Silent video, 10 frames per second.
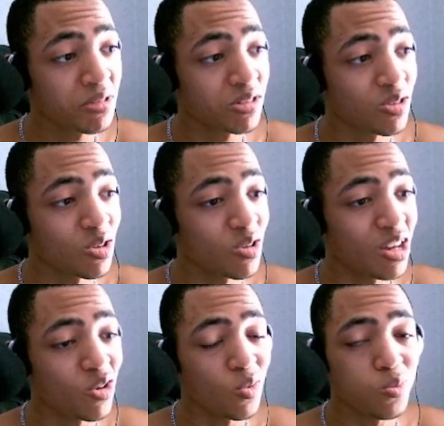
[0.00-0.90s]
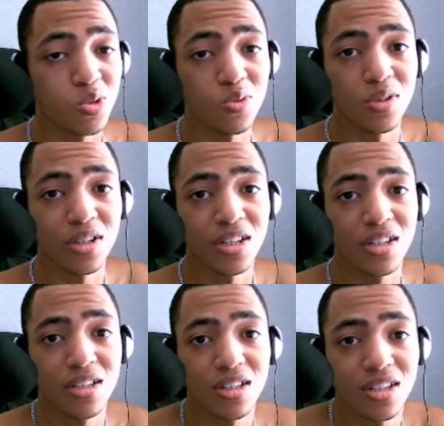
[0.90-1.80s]
So I hope you
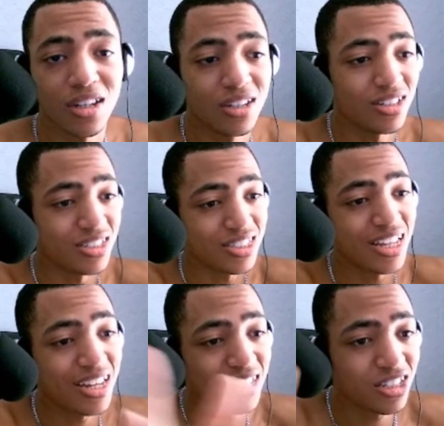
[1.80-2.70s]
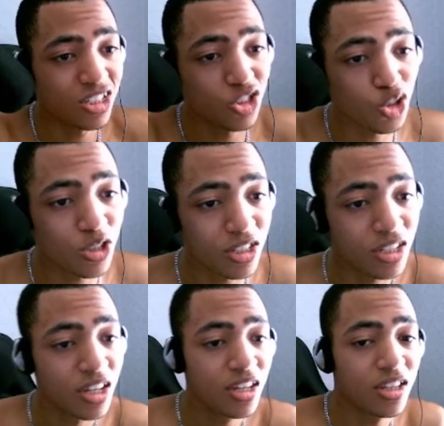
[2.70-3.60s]
understand and enjoyed
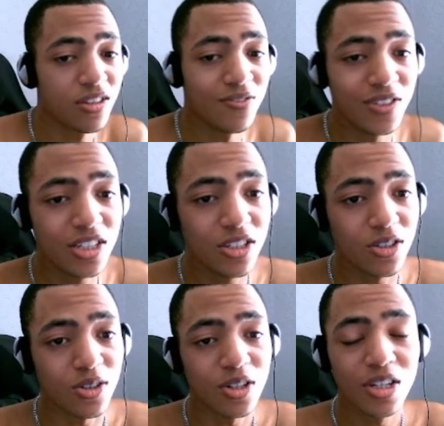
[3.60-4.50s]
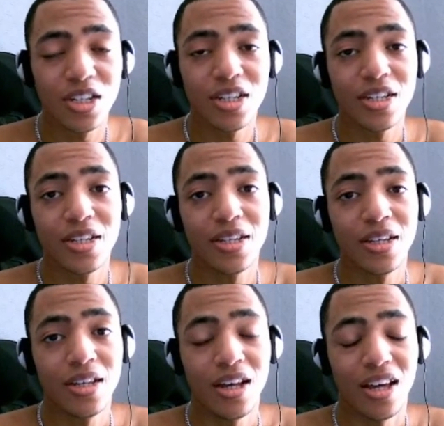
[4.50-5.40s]
the video.
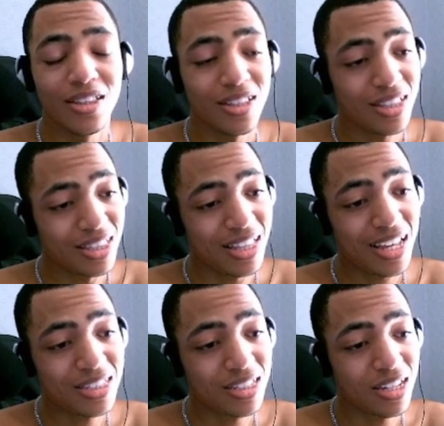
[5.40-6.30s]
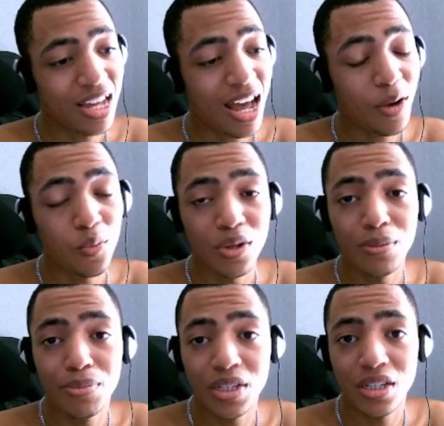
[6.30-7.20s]
Other than that, I will
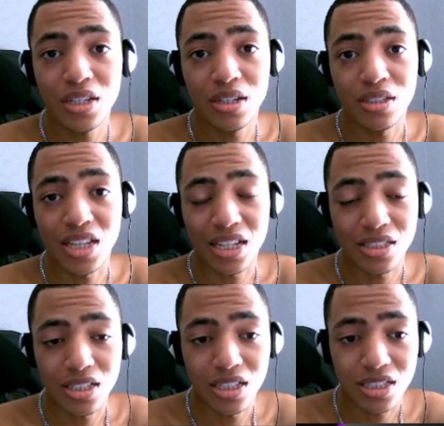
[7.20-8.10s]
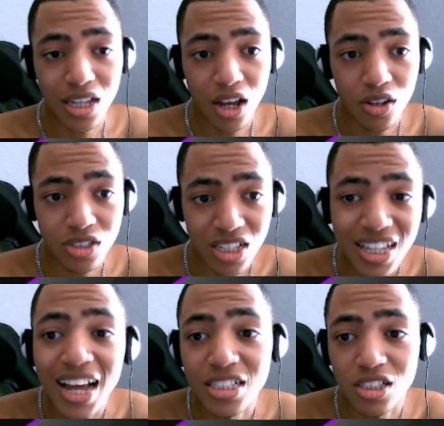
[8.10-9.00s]
be testing this out
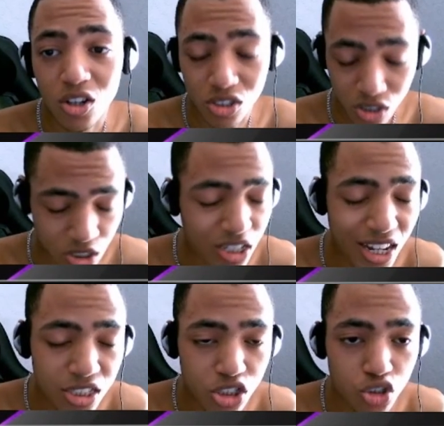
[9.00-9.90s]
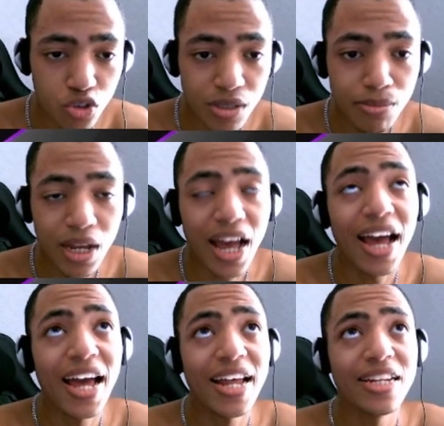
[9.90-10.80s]
tonight on tonight's stream,
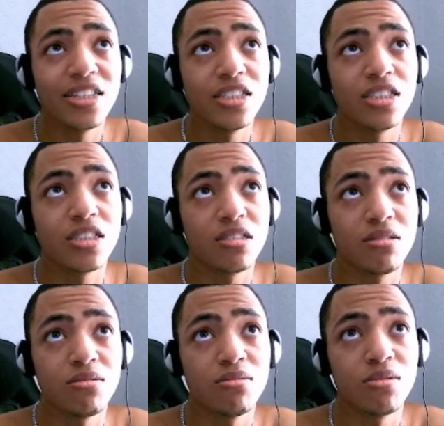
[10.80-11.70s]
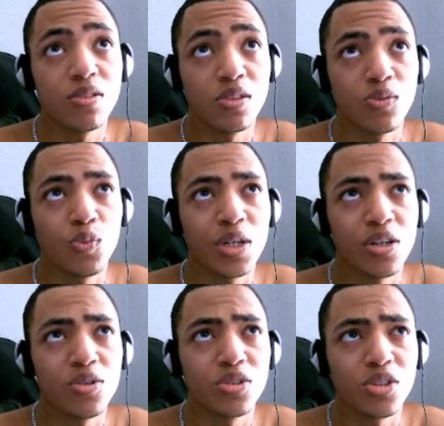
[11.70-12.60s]
and we're
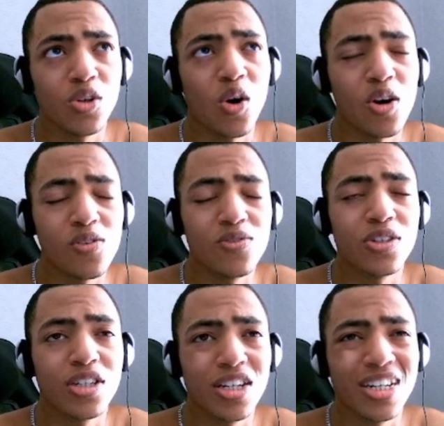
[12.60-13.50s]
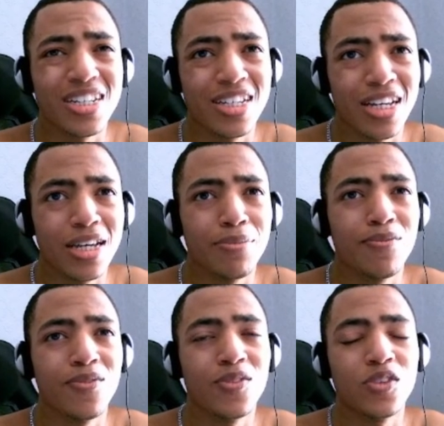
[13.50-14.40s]
going to go over a
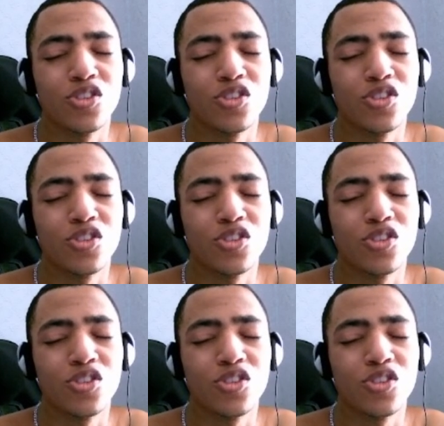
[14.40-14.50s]
game